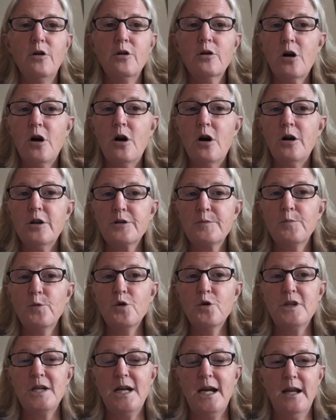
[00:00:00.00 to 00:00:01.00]
all-cause
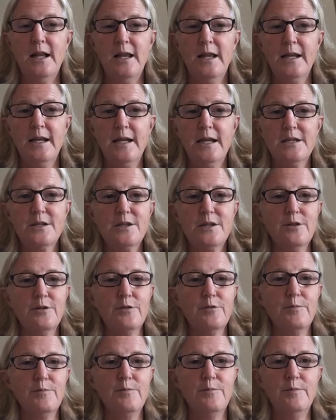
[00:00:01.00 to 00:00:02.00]
mortality.
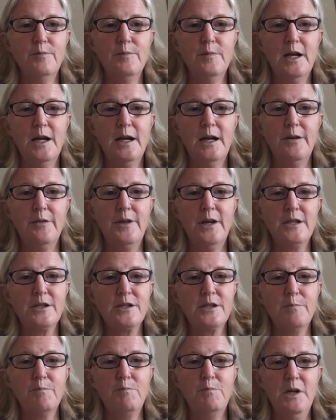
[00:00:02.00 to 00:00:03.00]
So
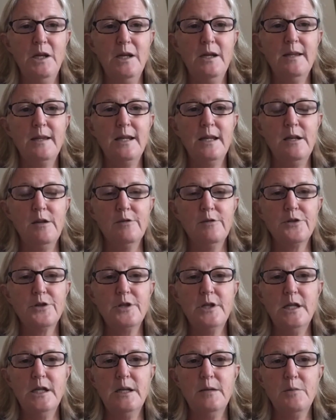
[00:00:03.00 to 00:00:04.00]
that's a big thing you'll
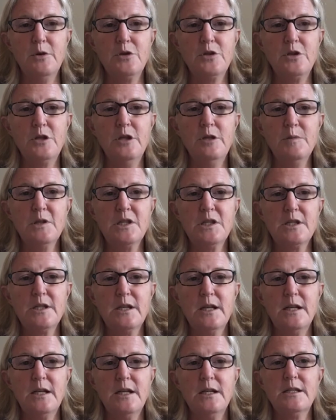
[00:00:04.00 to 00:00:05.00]
see in most human
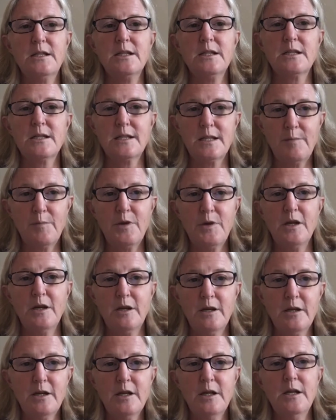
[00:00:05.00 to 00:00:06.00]
studies. Does
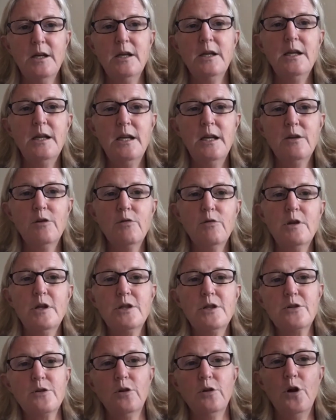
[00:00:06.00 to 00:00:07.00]
something
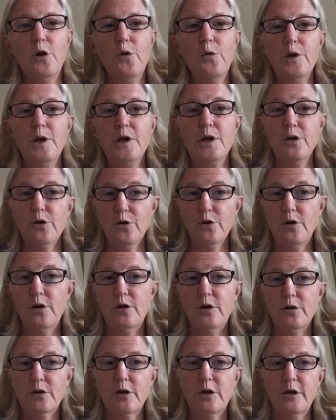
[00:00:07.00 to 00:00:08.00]
increase or lower your
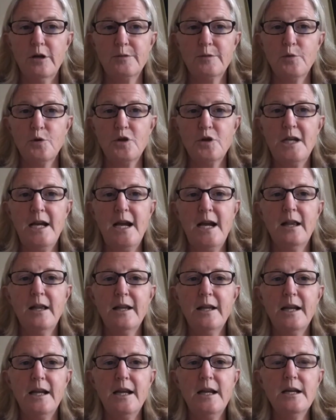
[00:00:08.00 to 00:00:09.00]
all-cause
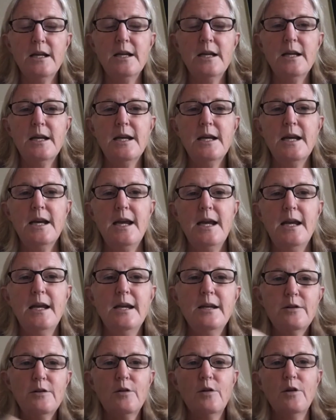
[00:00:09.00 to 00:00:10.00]
mortality?
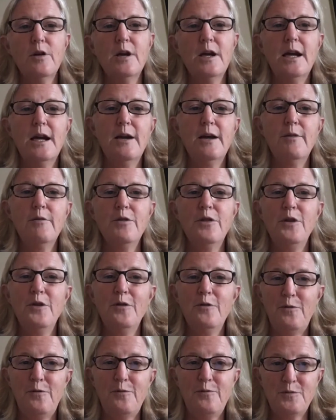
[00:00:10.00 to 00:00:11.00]
And
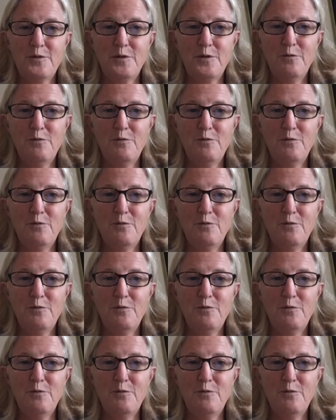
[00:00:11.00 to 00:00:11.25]
the